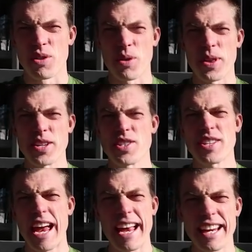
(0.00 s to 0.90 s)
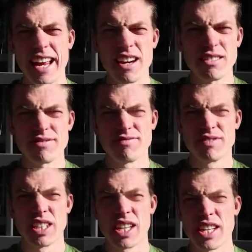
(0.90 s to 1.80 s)
Were they just hanging out?
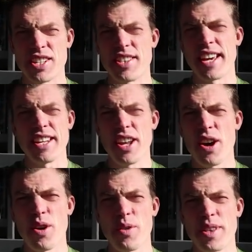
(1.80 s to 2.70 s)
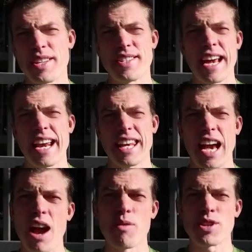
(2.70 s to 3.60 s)
Did they know that
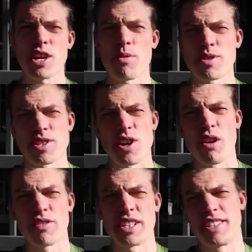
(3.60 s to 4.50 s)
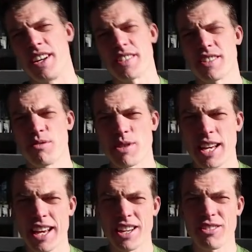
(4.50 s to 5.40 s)
Daddy, I wish I was a dolphin, Dustin, was
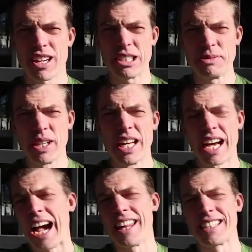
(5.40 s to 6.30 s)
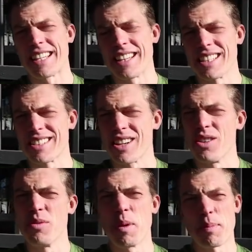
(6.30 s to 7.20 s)
hanging around? I like to think
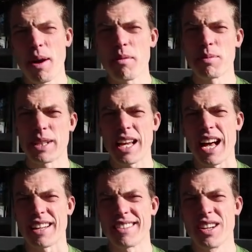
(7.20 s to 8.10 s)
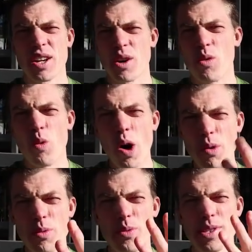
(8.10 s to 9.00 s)
so, but probably not.
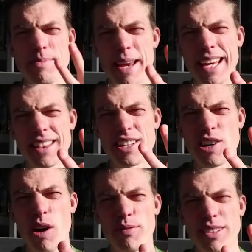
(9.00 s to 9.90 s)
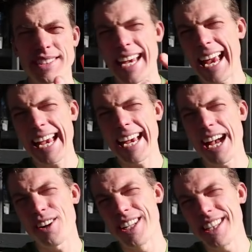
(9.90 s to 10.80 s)
What was making the dolphins hang
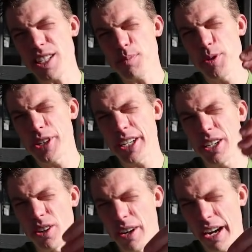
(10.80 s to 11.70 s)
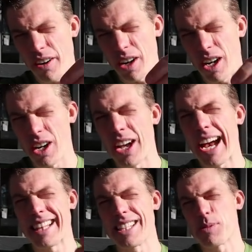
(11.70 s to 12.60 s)
out in this particular area
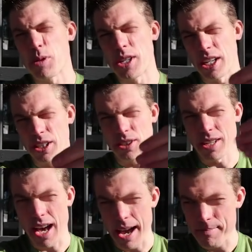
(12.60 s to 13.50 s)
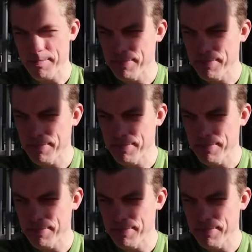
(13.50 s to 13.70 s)
at this particular time?